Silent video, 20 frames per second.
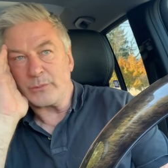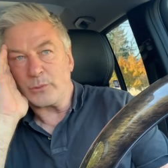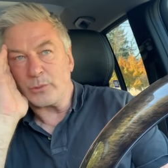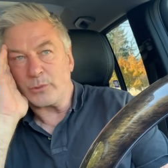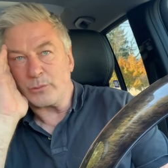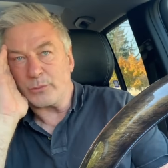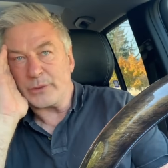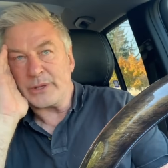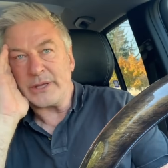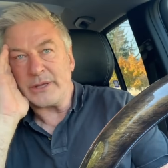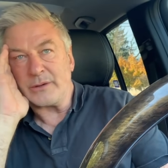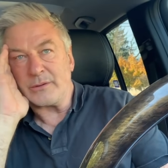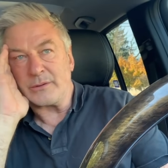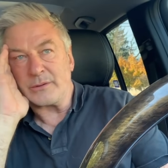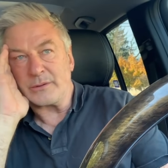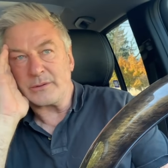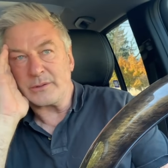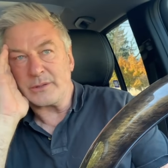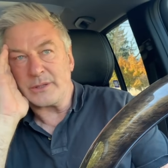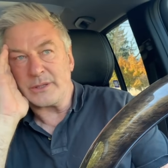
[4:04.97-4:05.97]
more
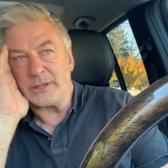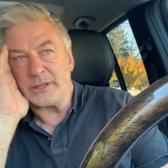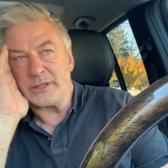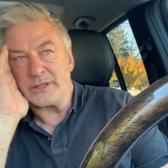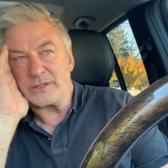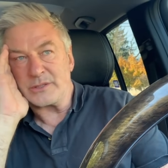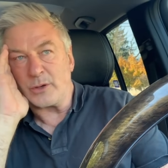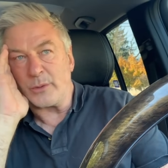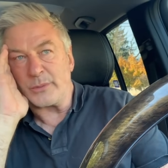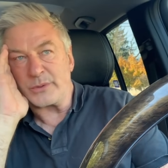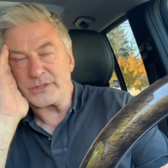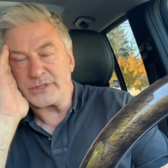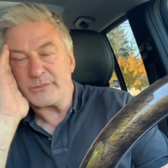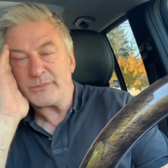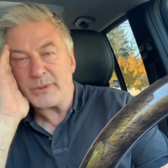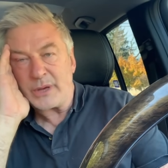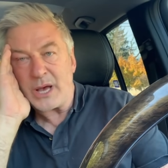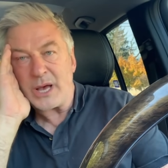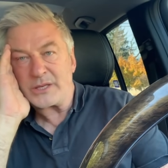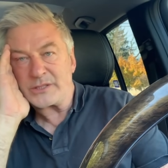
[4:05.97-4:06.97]
real is almost
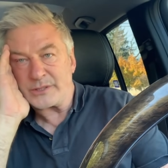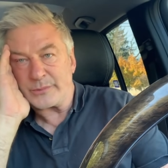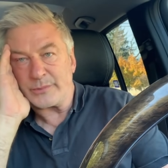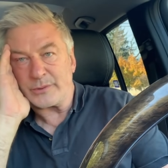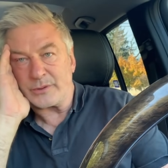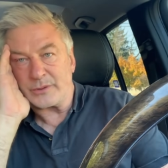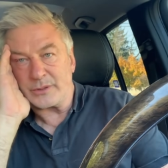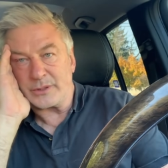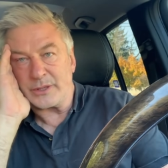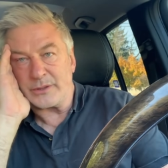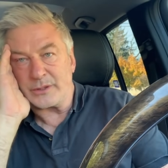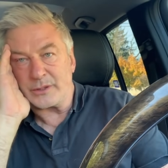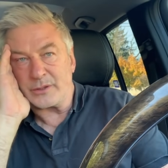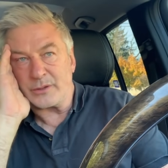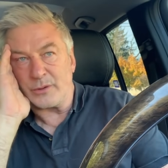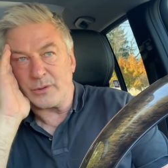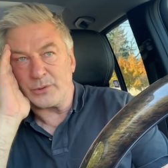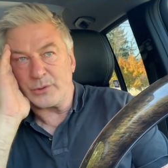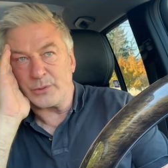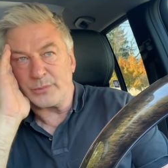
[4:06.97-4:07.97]
impossible in the
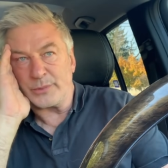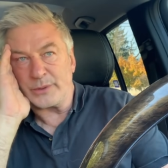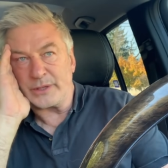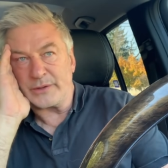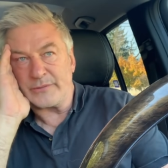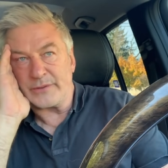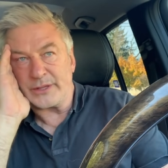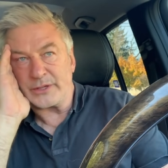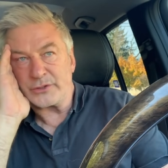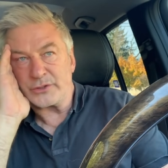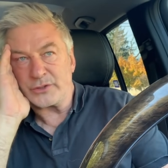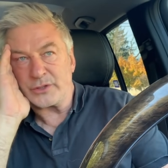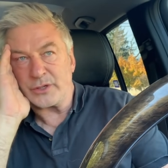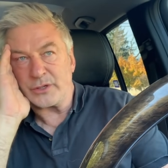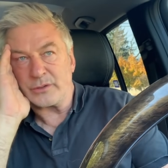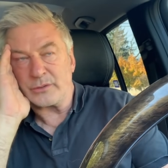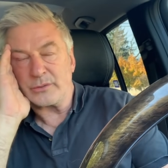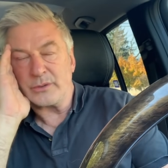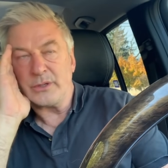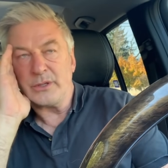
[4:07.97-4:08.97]
cold opening of that
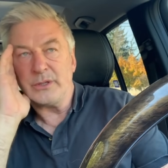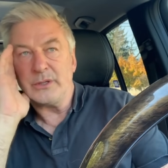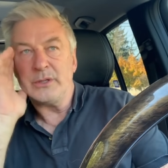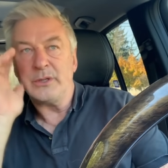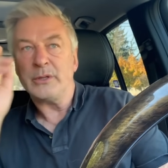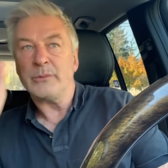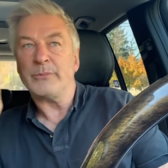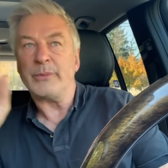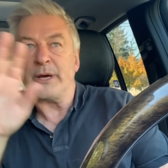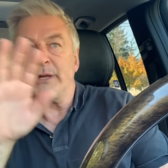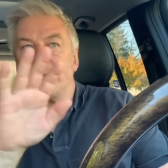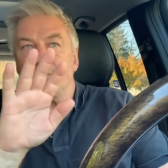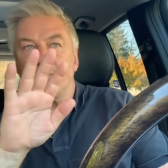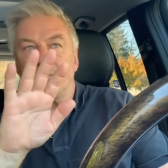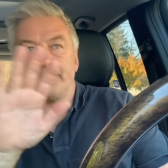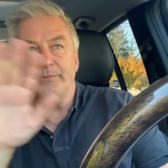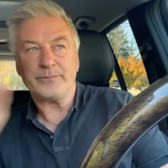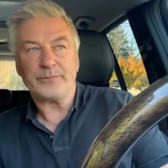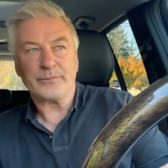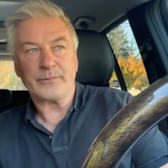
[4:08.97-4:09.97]
show. But
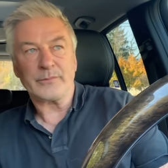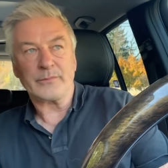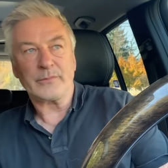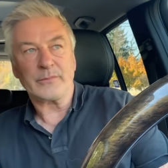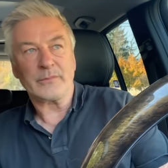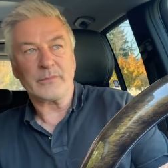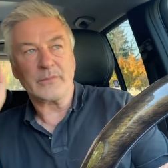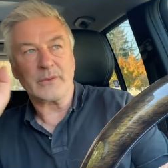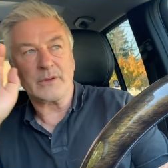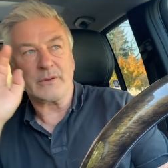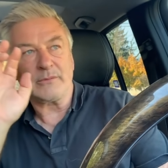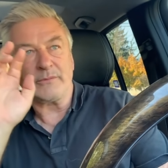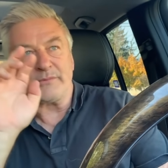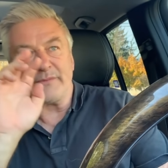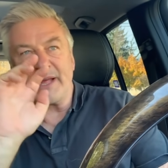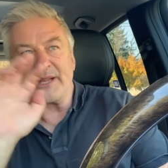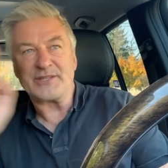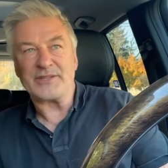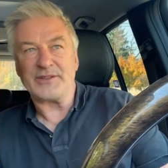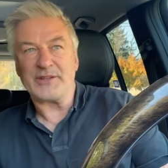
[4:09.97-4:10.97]

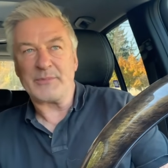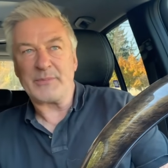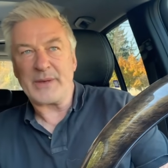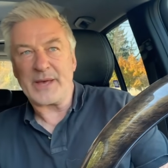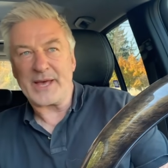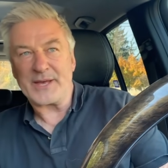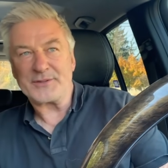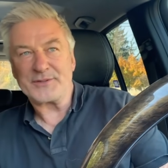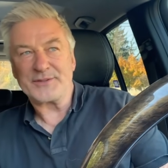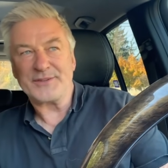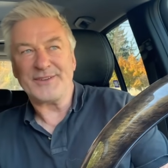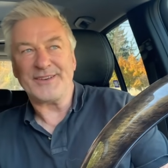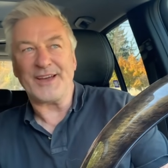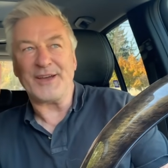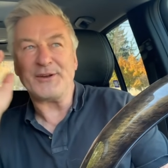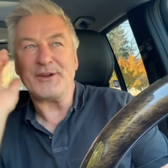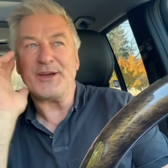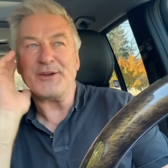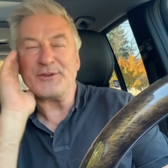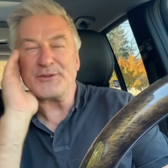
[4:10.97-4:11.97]
that's in the past.
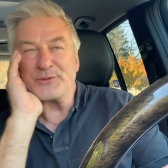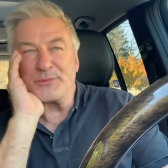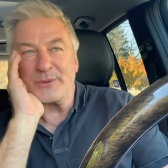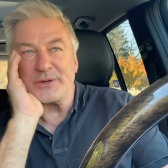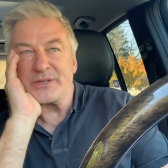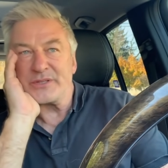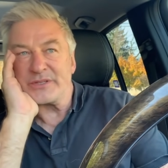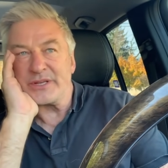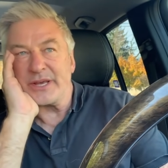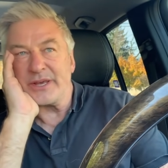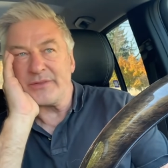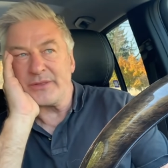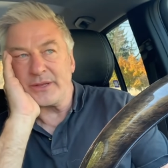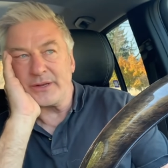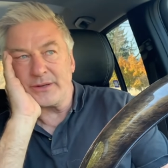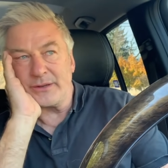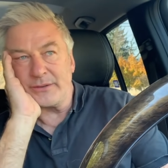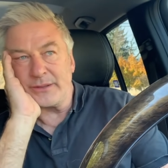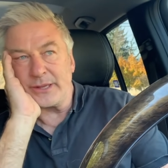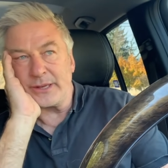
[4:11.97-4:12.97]
I, I just want to say that
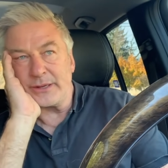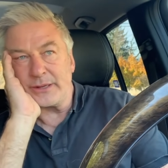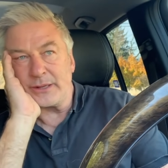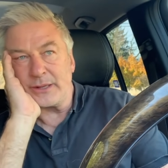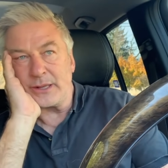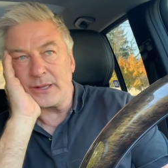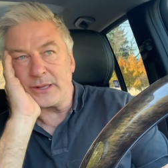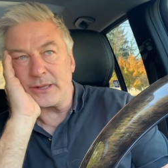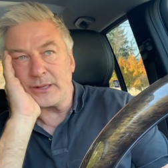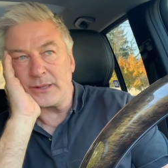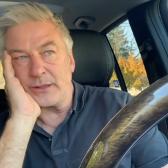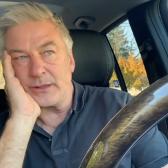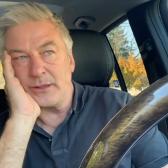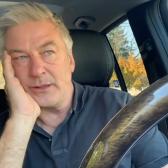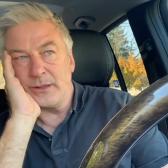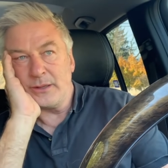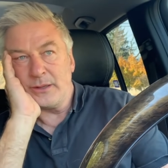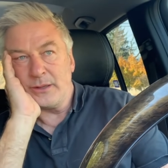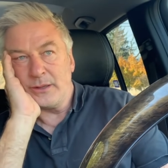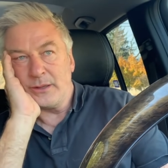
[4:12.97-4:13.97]
that uh,
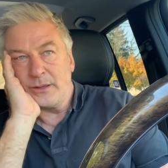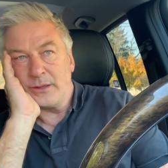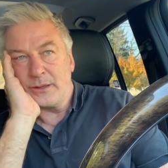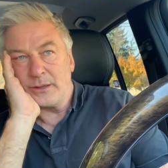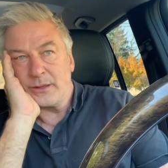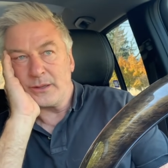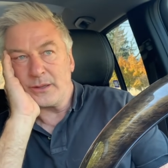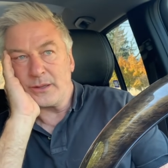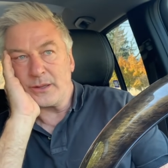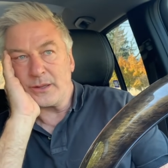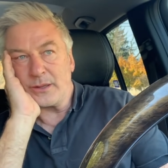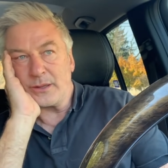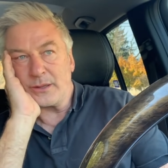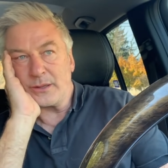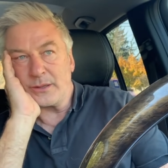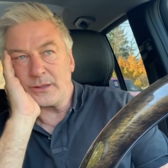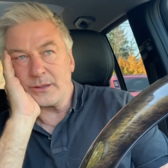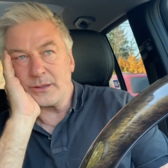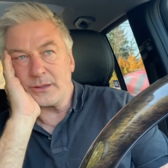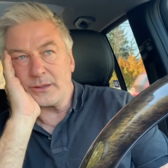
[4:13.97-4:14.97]

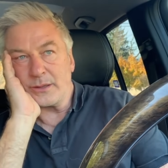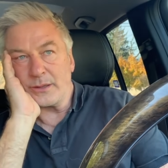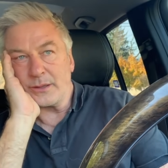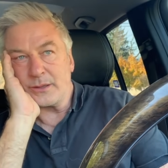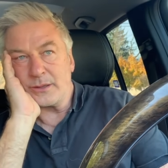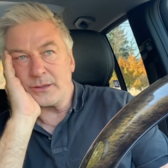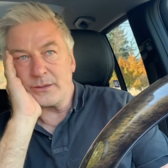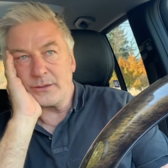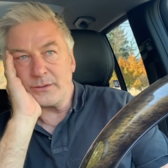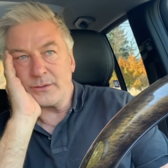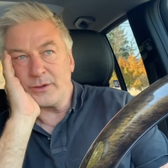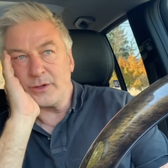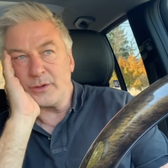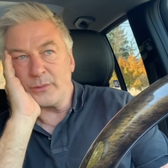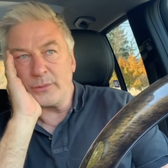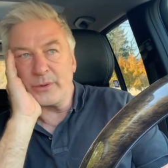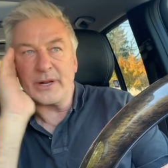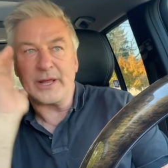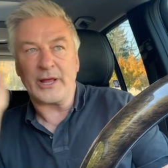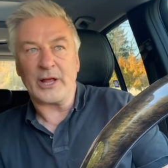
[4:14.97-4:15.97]
uh, you know,
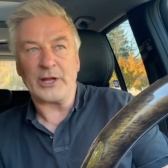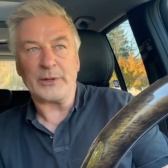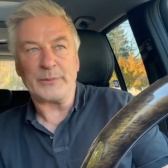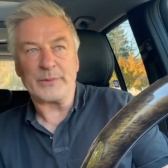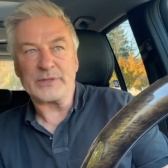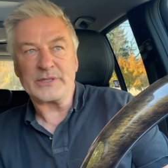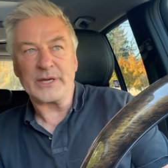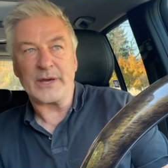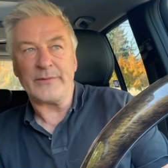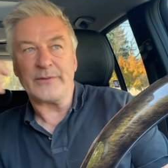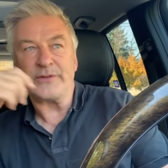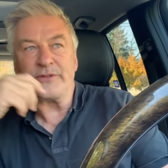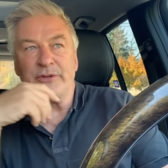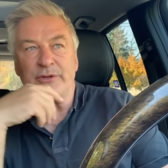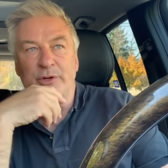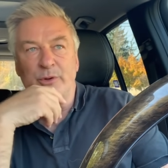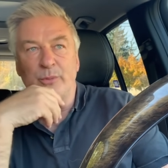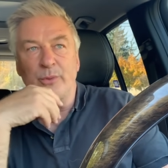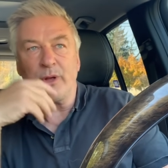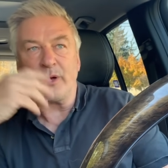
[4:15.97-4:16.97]
when I held up a sign that said
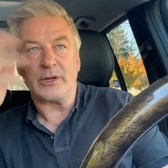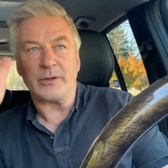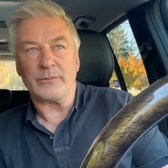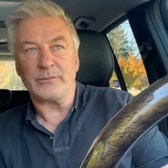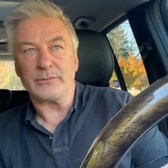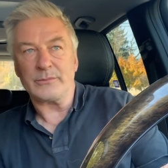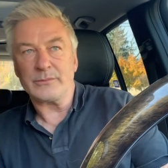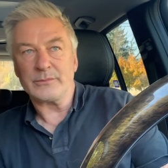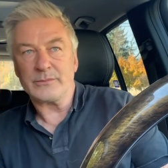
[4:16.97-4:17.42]
"You're welcome,"